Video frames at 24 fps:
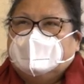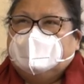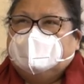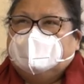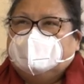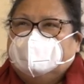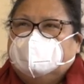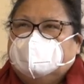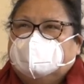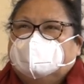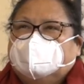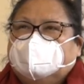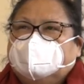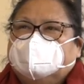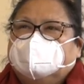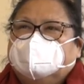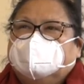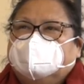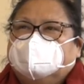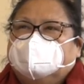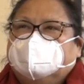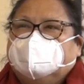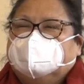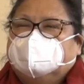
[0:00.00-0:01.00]
And I had
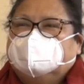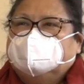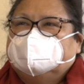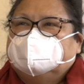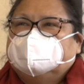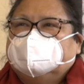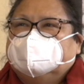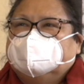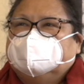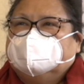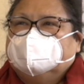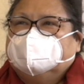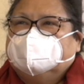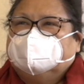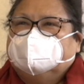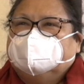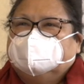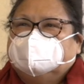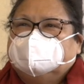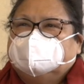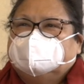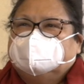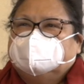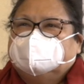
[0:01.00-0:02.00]
Indian herbology when I
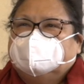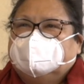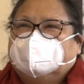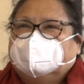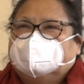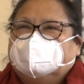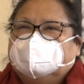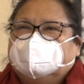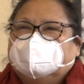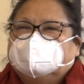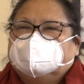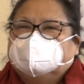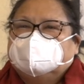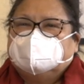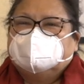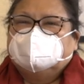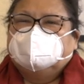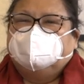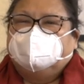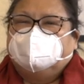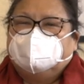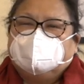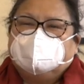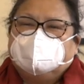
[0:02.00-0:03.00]
was at the
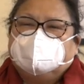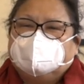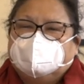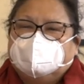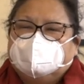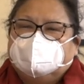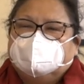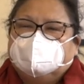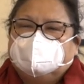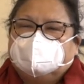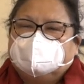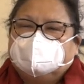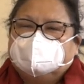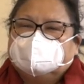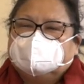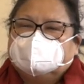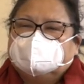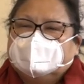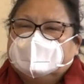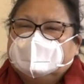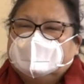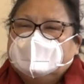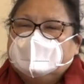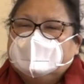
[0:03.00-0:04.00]
Institute of American Indian
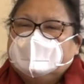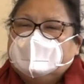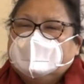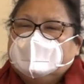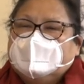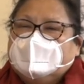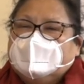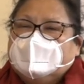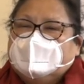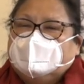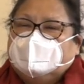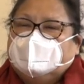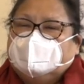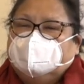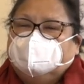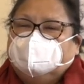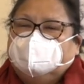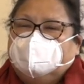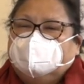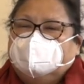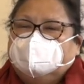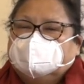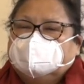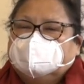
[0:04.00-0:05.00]
Arts, and I've
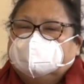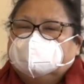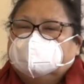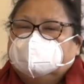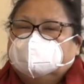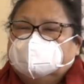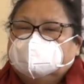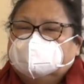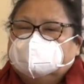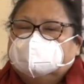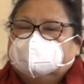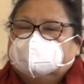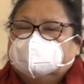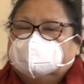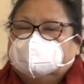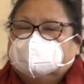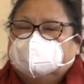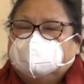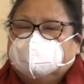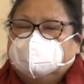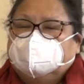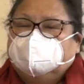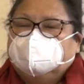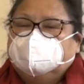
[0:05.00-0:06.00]
always listened
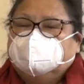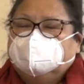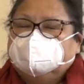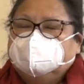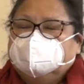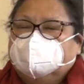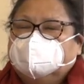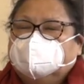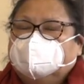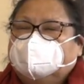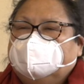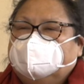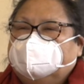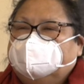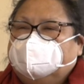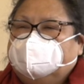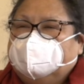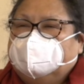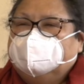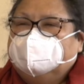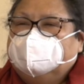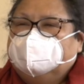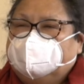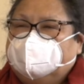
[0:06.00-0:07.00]
to people talking
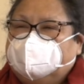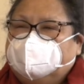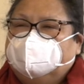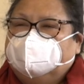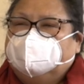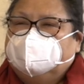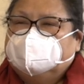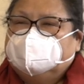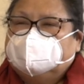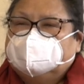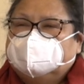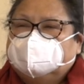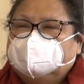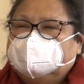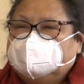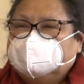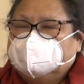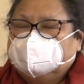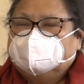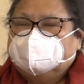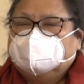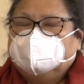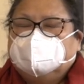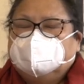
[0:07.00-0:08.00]
about the benefits of
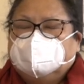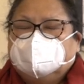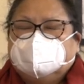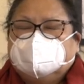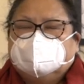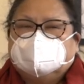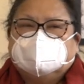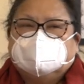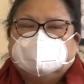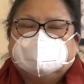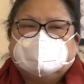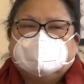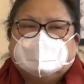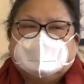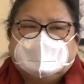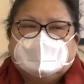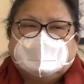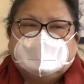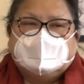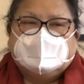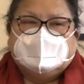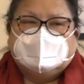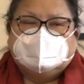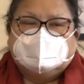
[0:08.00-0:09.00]
juniper berries and
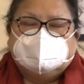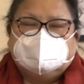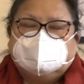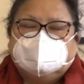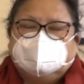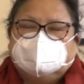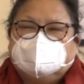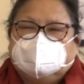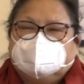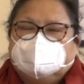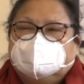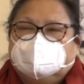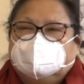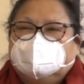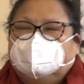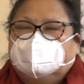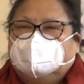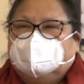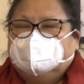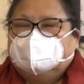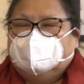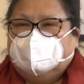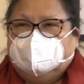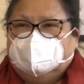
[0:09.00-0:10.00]
juniper
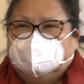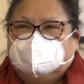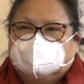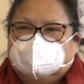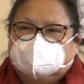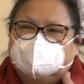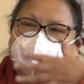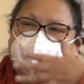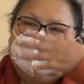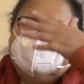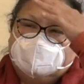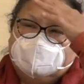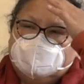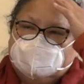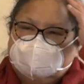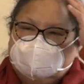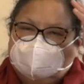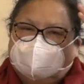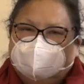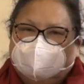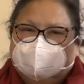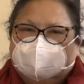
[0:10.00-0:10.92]
like a sauna,